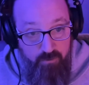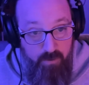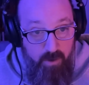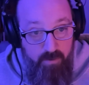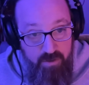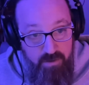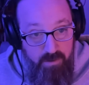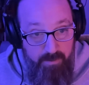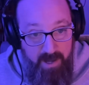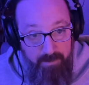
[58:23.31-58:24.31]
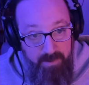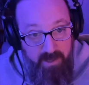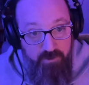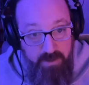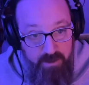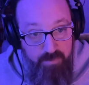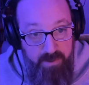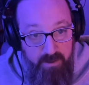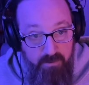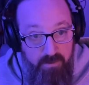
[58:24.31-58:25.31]
grows and the population gets
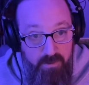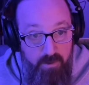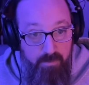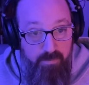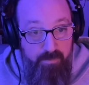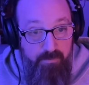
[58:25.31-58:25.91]
bigger, you're,